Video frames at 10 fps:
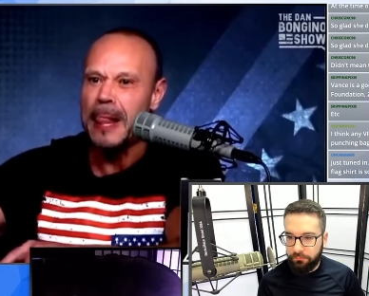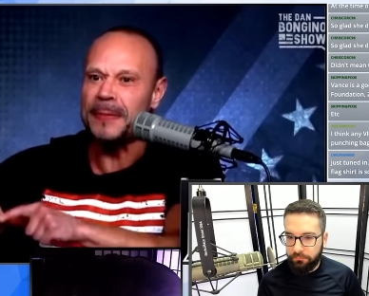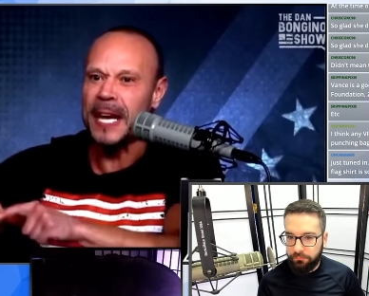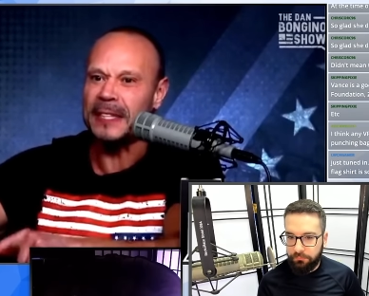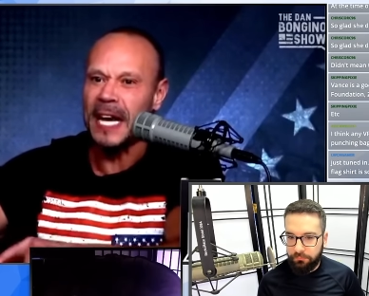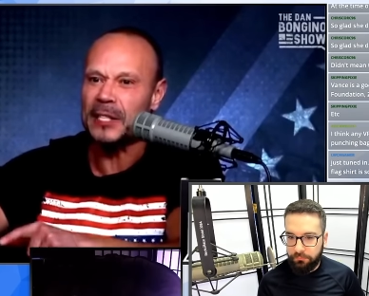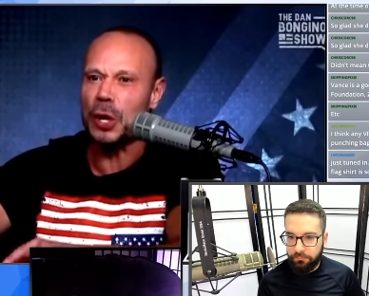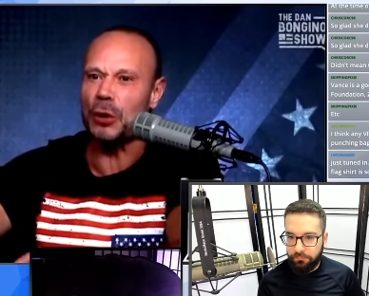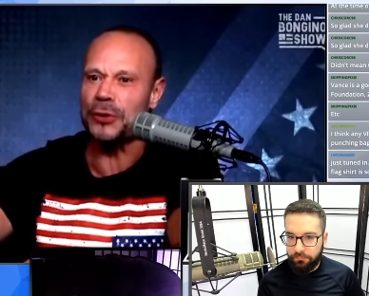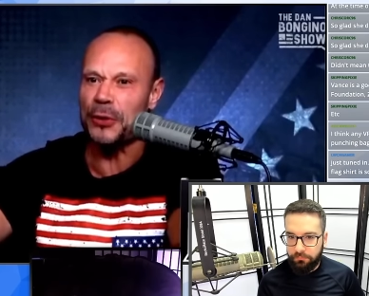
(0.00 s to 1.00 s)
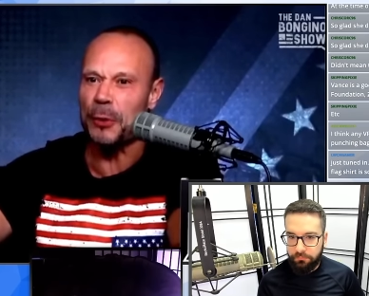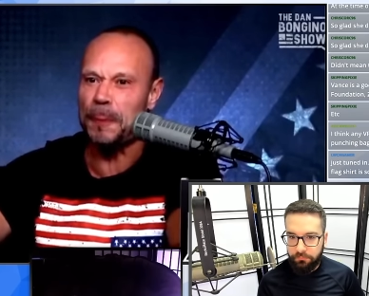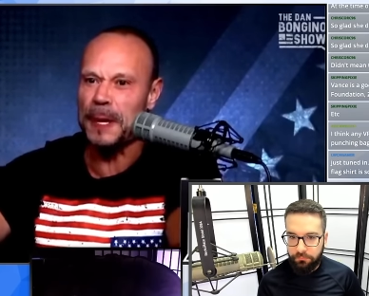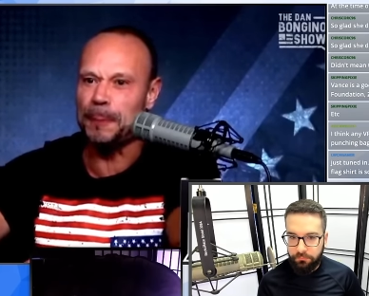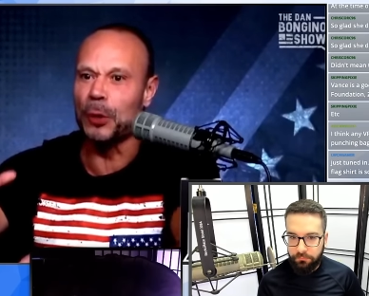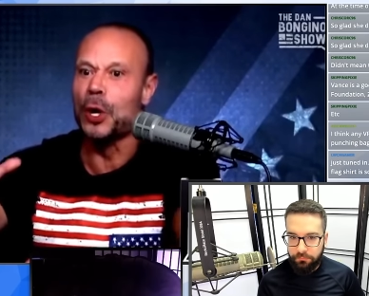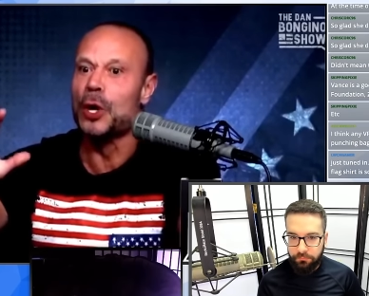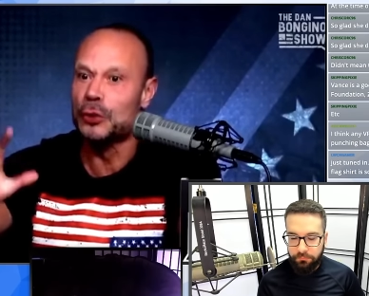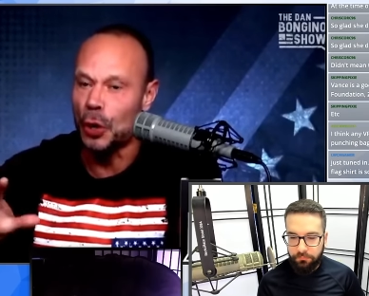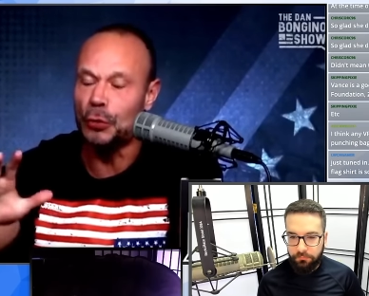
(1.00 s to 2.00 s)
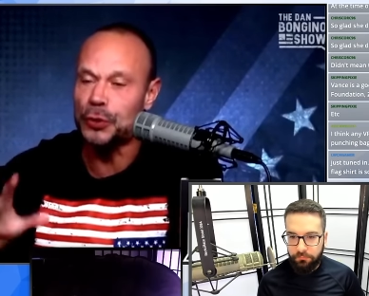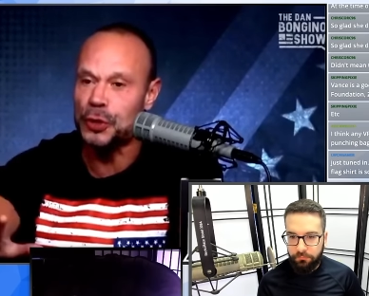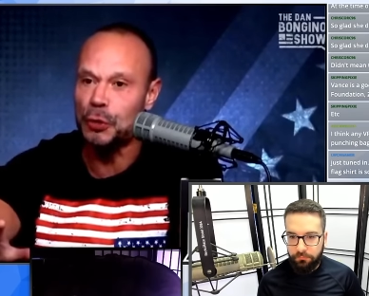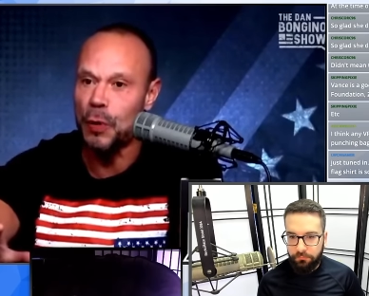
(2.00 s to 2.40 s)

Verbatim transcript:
Speaker 1: That they told other people, don't you